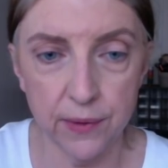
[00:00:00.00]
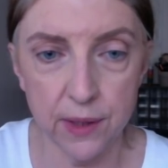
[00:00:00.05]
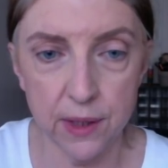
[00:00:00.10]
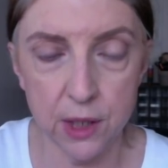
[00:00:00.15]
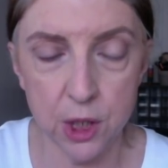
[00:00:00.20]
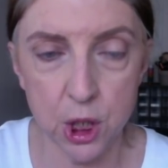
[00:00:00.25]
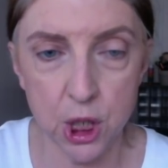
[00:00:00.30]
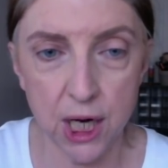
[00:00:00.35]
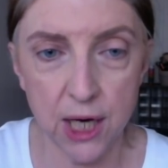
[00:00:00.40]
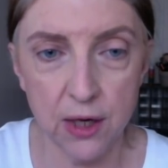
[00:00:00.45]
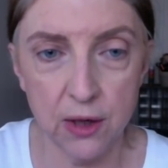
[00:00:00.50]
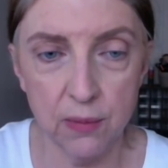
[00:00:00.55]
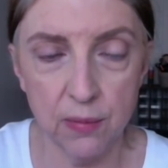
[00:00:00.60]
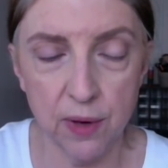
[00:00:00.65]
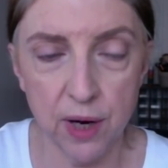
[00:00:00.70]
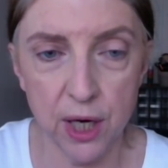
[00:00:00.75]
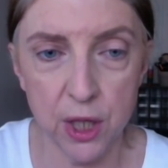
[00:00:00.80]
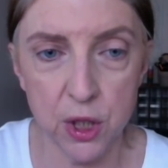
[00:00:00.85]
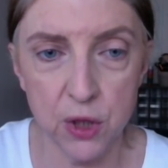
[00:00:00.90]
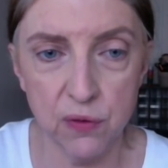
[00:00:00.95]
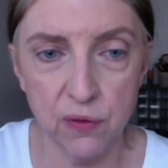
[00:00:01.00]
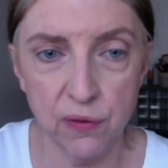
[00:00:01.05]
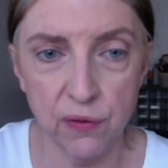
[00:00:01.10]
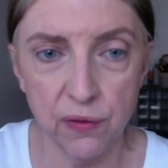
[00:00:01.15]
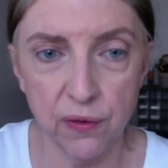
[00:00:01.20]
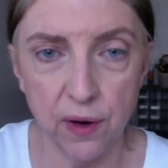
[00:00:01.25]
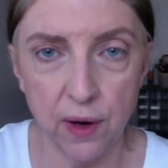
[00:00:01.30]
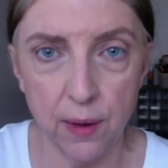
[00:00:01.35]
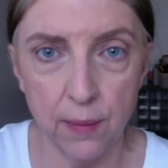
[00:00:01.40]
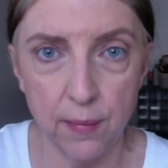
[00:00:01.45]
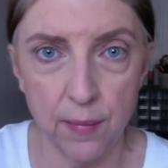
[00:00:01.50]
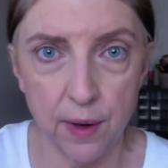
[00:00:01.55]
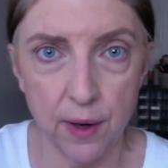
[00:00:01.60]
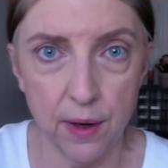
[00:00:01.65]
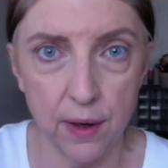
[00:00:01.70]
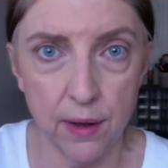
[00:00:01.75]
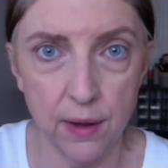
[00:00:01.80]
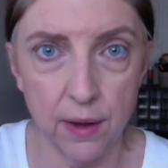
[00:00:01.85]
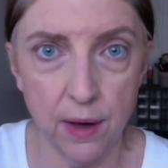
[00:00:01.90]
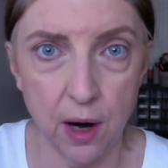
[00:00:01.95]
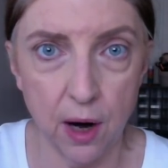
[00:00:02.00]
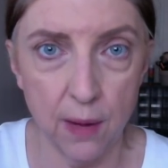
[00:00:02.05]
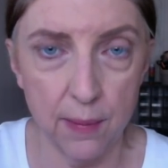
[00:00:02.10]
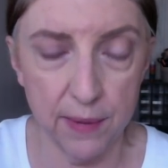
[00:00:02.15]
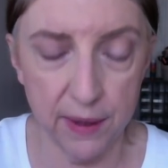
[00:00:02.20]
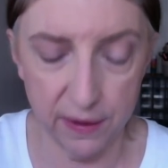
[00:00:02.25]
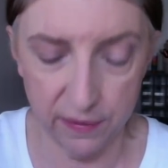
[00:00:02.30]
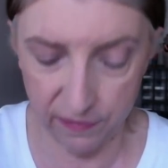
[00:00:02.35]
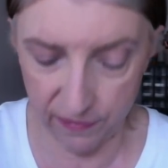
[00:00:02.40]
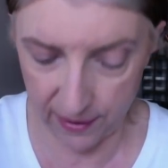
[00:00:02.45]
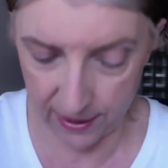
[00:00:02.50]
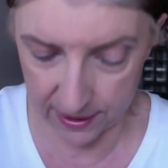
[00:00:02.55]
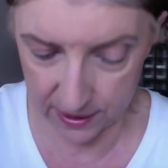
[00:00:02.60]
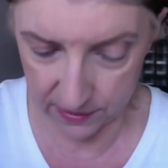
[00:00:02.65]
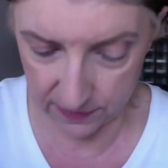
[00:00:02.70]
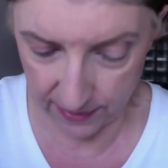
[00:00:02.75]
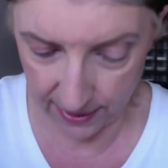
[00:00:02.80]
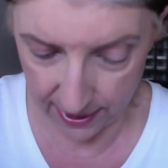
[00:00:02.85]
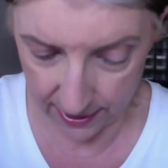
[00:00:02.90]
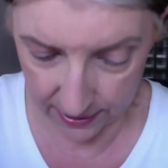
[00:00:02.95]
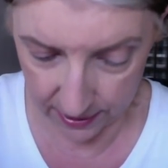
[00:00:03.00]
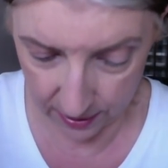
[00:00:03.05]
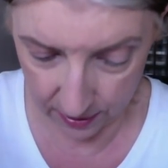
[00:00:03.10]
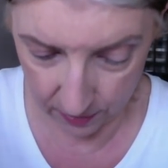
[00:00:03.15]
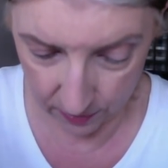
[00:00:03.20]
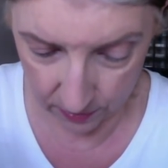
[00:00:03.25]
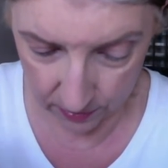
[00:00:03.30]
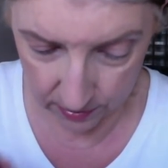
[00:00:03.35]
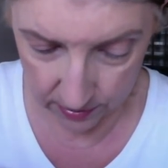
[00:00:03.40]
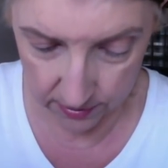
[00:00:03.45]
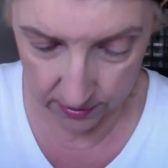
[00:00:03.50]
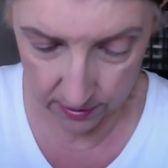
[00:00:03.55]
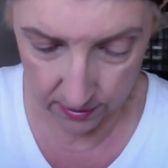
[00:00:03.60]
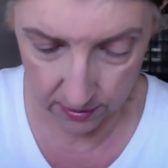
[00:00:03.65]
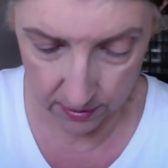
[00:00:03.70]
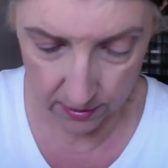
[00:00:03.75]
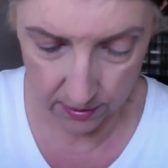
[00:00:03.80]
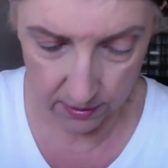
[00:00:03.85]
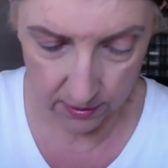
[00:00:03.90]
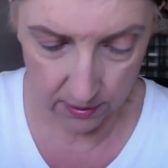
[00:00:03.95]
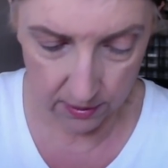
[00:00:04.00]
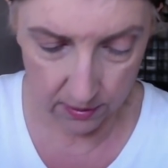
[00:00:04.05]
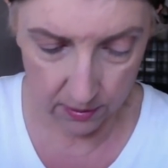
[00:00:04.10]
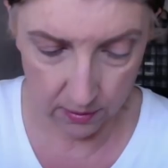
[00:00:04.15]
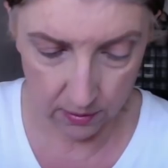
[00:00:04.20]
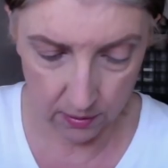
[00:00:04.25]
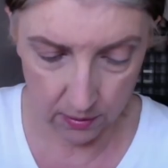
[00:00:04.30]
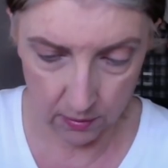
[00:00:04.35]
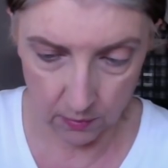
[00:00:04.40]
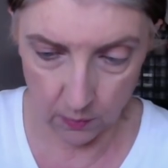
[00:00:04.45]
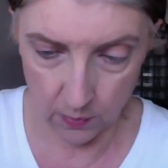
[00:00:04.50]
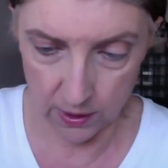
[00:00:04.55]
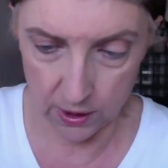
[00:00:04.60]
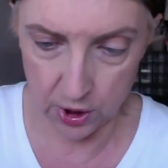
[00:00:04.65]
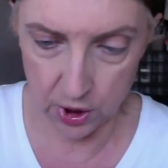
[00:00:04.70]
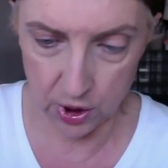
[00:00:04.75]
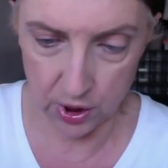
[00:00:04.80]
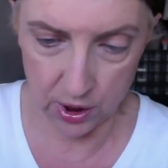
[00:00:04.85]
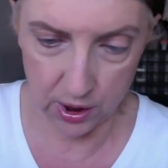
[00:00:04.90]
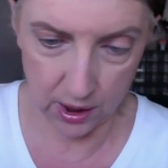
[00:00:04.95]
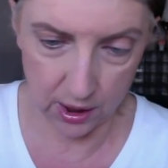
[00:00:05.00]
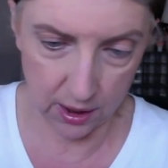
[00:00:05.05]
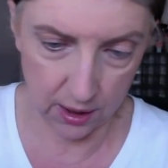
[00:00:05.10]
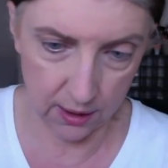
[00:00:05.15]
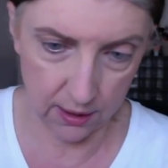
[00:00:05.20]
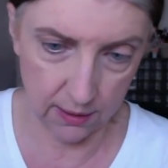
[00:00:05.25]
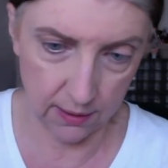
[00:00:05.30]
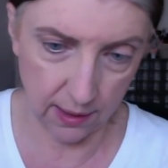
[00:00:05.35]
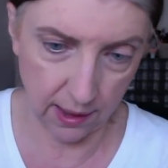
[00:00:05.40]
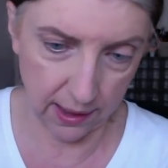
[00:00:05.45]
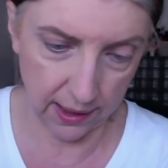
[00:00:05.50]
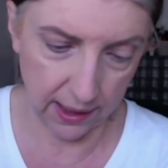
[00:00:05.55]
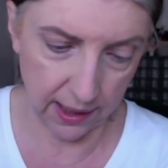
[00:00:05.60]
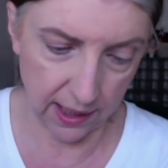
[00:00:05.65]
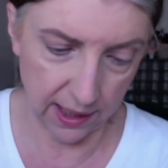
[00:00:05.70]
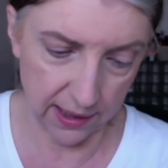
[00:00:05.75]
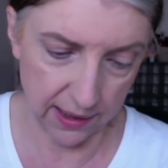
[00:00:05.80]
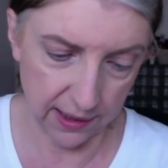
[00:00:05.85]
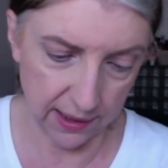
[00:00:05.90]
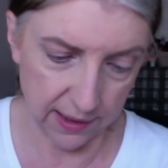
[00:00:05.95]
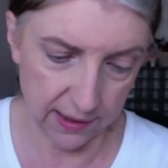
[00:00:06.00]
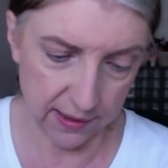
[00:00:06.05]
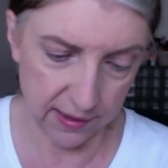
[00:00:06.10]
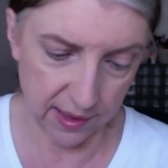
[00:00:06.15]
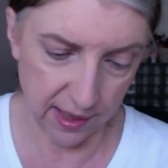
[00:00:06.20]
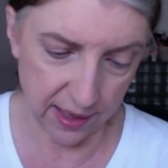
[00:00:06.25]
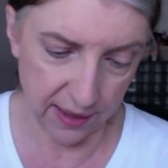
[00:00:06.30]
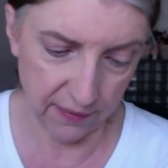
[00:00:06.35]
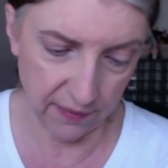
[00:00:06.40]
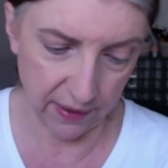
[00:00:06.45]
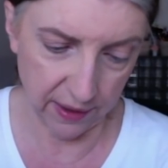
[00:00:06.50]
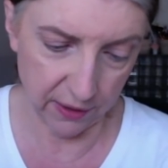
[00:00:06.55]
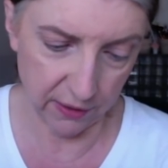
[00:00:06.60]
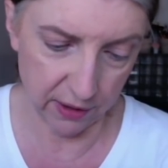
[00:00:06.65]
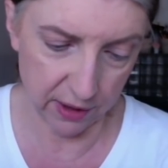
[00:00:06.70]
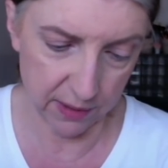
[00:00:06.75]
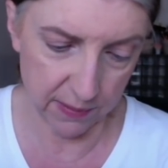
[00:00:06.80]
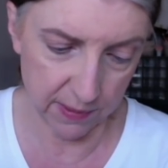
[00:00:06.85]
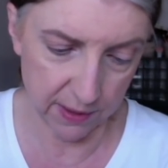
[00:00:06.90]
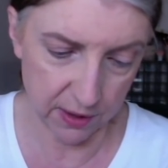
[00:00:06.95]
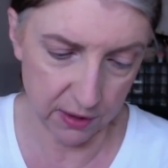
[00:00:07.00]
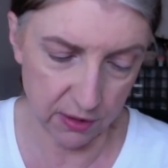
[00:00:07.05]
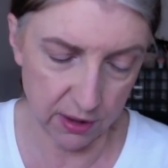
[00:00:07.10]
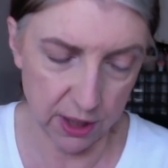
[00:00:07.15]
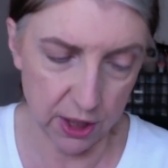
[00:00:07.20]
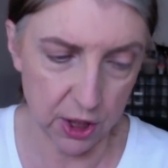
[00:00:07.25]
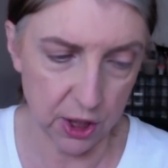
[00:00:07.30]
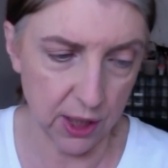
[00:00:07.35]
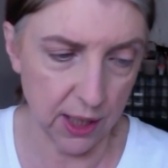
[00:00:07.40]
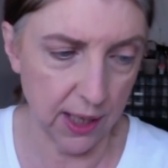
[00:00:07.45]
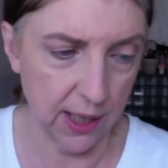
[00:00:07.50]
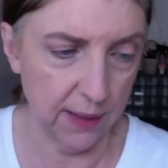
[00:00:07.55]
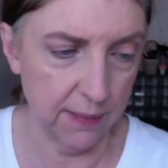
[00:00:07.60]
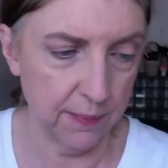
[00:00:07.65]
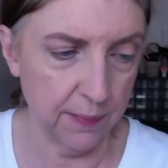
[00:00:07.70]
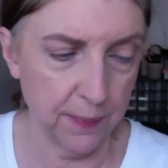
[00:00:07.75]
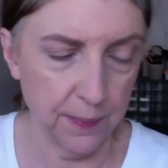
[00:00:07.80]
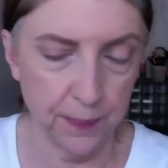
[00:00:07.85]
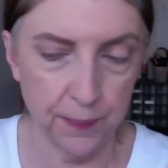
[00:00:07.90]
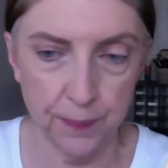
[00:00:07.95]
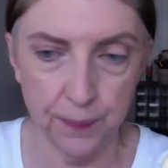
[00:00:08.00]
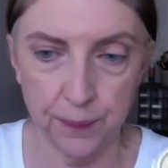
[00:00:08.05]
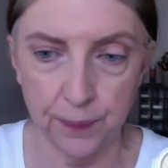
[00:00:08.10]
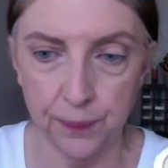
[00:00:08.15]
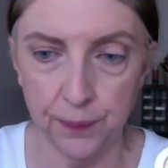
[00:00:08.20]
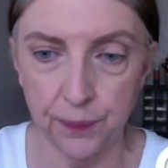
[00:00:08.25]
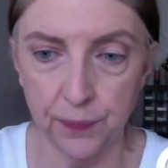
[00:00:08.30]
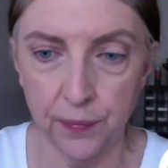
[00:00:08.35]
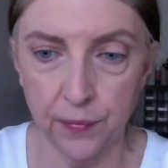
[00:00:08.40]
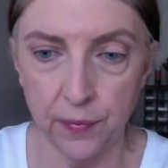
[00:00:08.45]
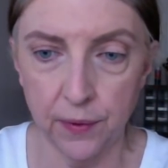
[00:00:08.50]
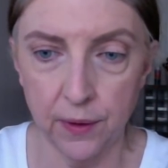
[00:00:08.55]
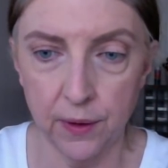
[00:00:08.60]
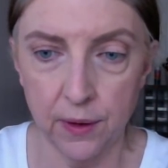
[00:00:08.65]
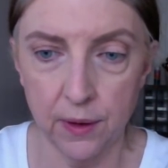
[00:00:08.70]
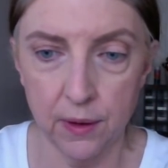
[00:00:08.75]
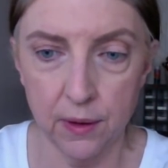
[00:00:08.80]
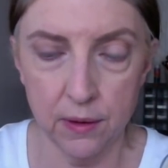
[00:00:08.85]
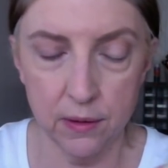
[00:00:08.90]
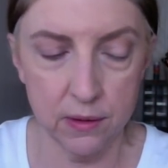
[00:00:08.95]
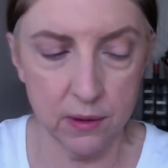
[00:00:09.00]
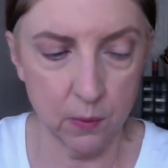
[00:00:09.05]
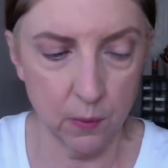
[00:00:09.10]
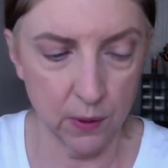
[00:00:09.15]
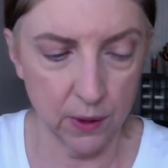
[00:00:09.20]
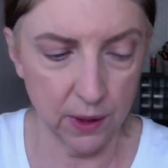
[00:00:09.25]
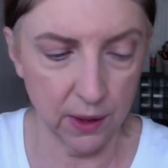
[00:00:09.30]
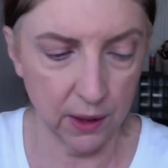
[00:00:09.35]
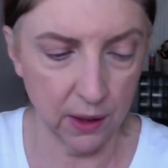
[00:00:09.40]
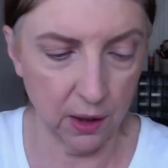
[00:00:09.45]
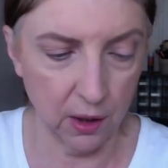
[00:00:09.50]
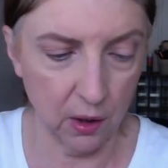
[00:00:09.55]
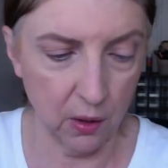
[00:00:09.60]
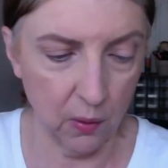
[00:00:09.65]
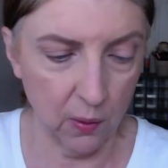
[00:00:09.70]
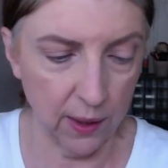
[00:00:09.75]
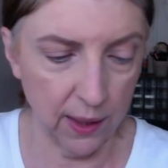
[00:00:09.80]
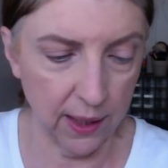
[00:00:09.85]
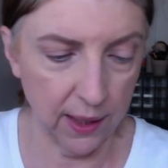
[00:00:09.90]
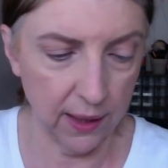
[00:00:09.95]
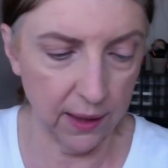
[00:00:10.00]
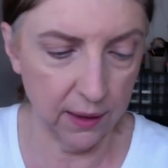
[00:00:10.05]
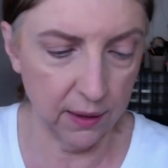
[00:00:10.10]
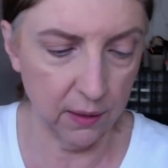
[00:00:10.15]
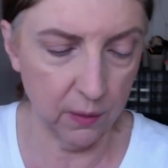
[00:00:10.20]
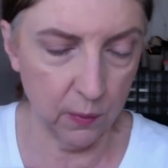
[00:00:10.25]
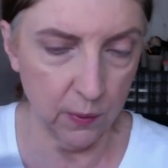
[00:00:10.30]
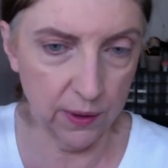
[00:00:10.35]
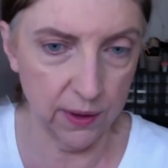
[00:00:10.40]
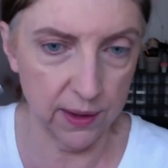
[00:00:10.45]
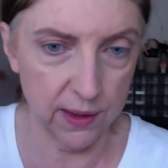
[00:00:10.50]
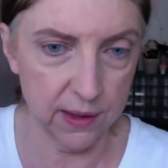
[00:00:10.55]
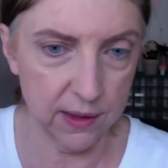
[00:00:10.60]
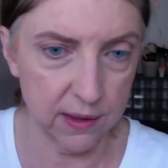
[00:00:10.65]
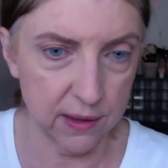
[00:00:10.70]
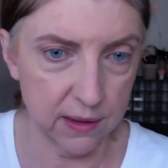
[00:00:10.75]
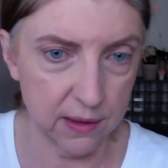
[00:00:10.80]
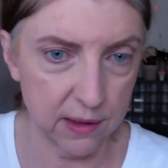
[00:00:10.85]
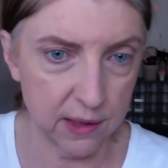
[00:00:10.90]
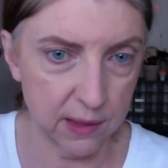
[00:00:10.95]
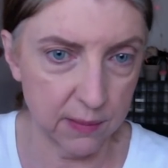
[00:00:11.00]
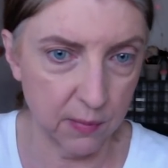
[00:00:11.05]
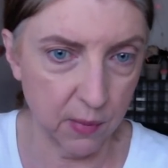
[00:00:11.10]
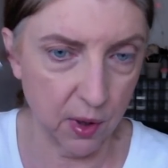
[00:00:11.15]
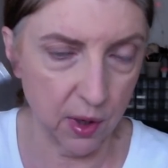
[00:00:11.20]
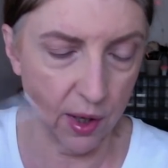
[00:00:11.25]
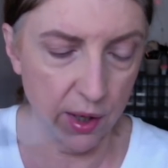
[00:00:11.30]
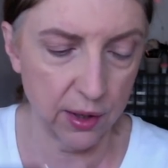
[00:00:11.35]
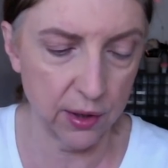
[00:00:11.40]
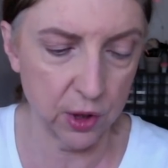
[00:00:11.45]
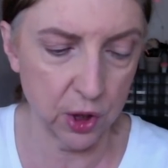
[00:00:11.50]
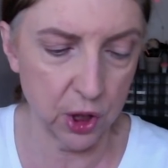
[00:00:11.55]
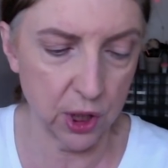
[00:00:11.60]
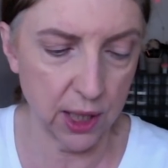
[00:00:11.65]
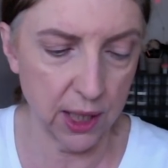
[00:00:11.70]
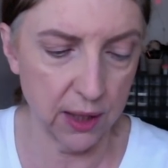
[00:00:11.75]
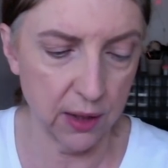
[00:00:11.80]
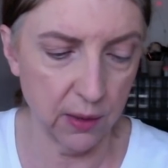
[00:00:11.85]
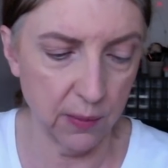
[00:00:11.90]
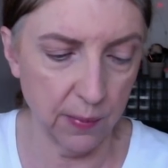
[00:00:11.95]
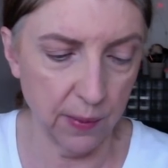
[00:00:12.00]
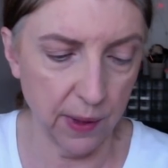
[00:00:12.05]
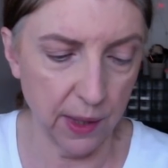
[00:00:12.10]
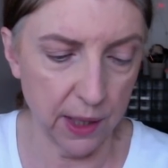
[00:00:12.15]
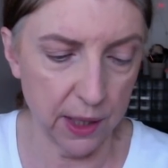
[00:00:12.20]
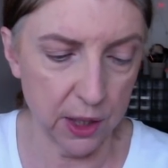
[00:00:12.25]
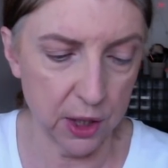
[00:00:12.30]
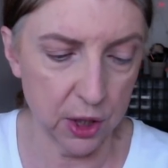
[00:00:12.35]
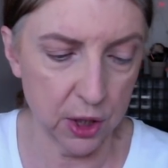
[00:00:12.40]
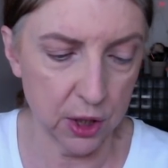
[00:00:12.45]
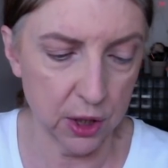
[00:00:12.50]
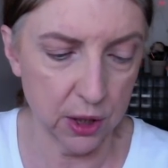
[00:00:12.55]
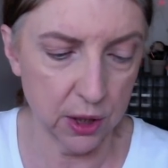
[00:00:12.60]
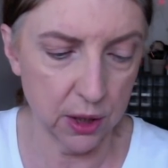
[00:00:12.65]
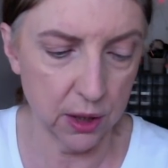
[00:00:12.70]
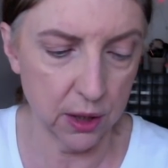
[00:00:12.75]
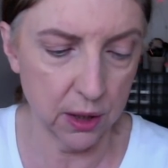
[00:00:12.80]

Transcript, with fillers: shader brush from Harman Face Values, which I got inside of a Christmas tree shop. So we're going to go in with this small shader brush